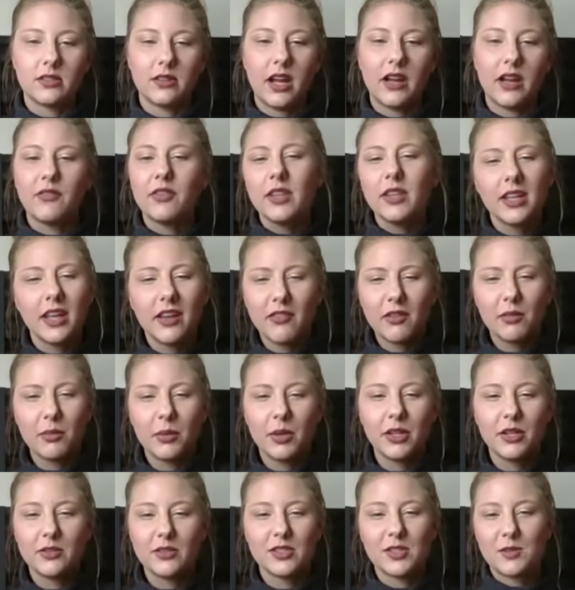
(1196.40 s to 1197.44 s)
I feel like
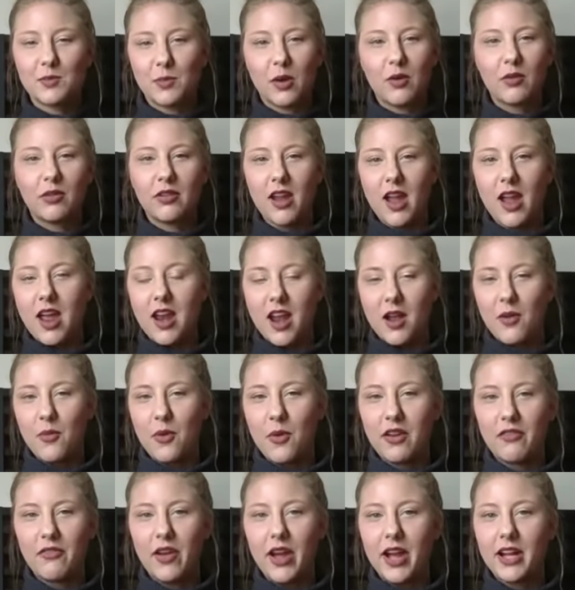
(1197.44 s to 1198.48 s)
everybody uses Procreate, and I
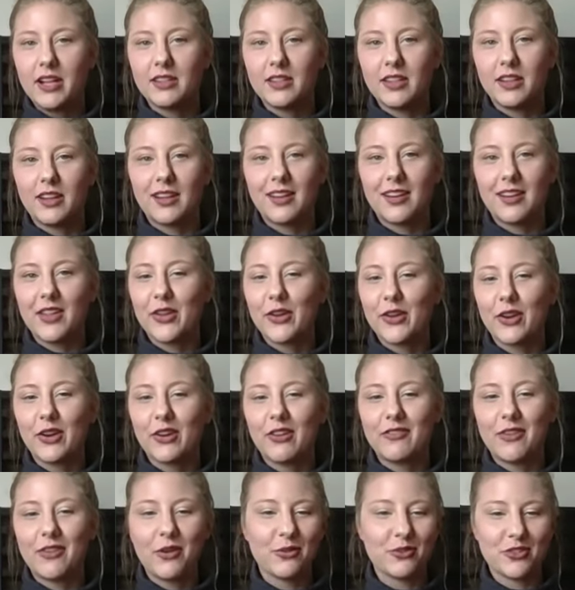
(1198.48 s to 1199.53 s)
want to find like another
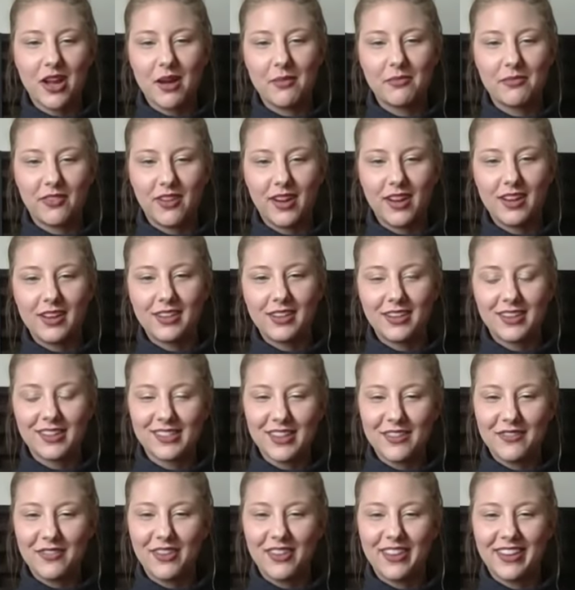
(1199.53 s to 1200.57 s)
Photoshop friend, because
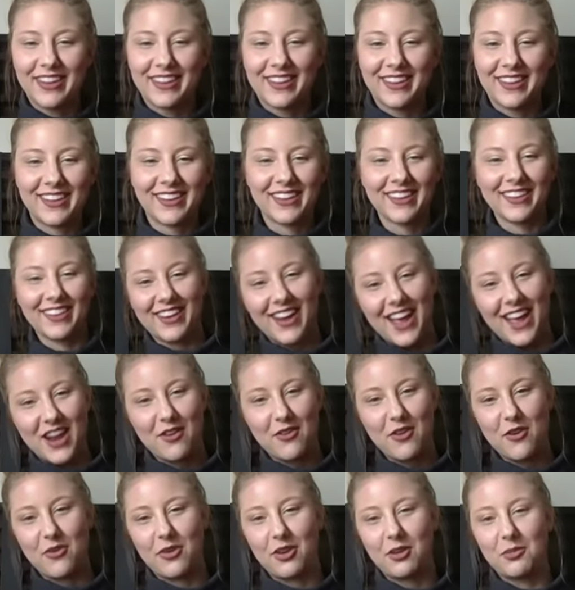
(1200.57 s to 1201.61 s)
I feel like I don't
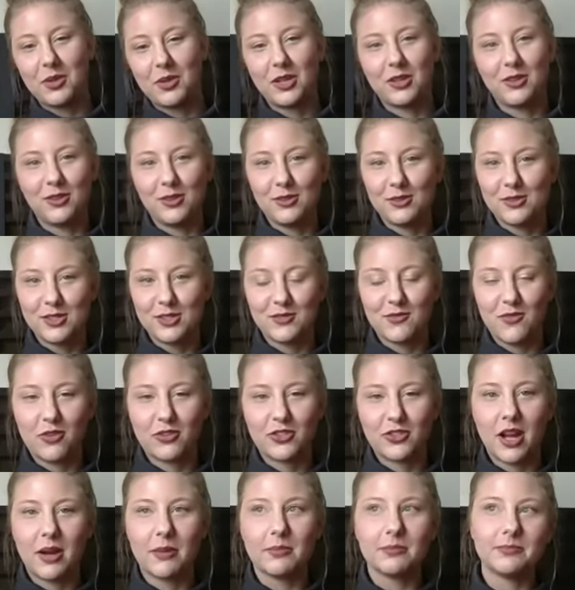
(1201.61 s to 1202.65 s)
know anybody who uses
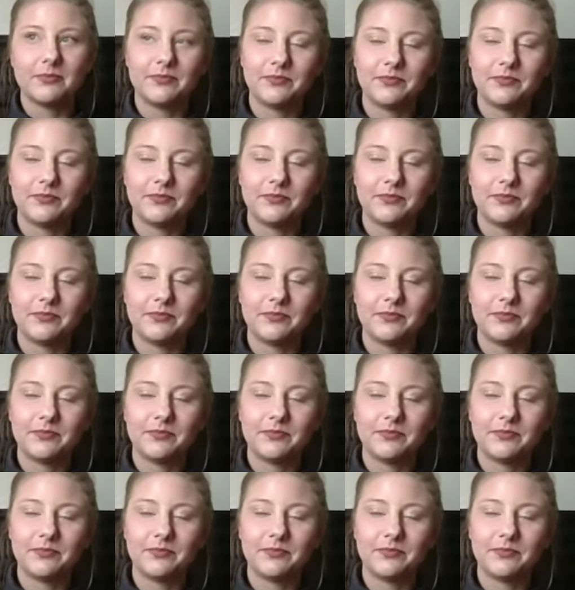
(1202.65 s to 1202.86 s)
Photoshop